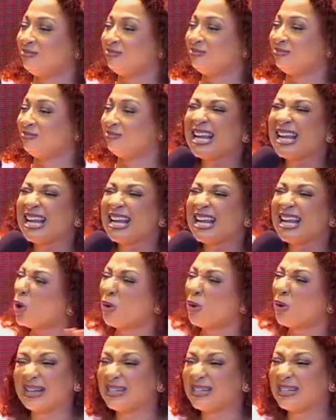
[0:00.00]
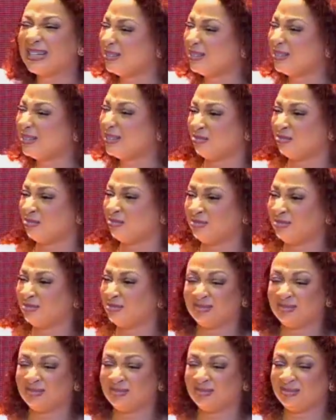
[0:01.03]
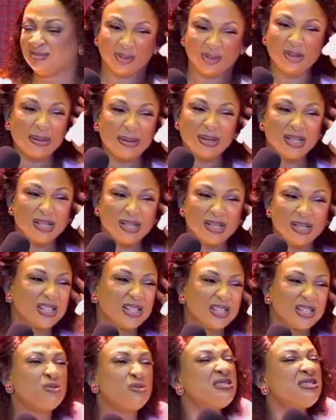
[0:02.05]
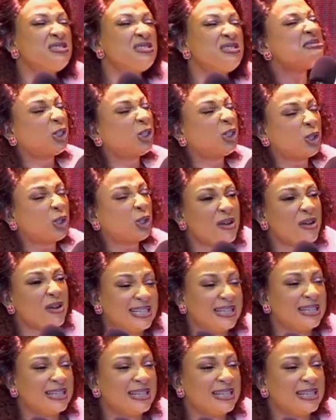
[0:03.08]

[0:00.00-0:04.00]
naturally. Don't let me deceive you. Naturally.